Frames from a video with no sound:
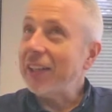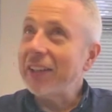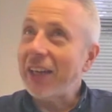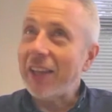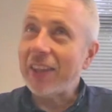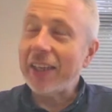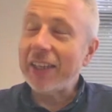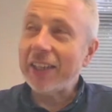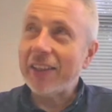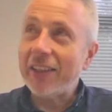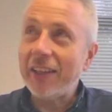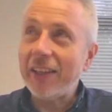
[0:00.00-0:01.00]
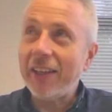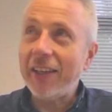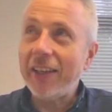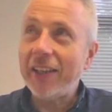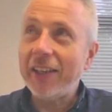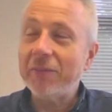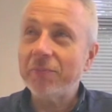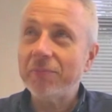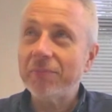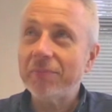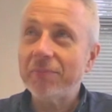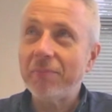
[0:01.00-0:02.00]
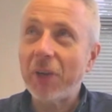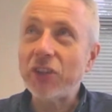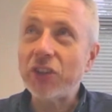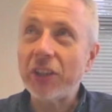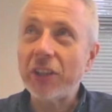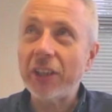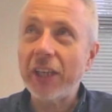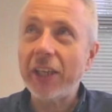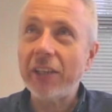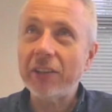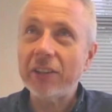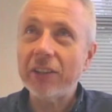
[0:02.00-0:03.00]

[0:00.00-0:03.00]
I think my journey,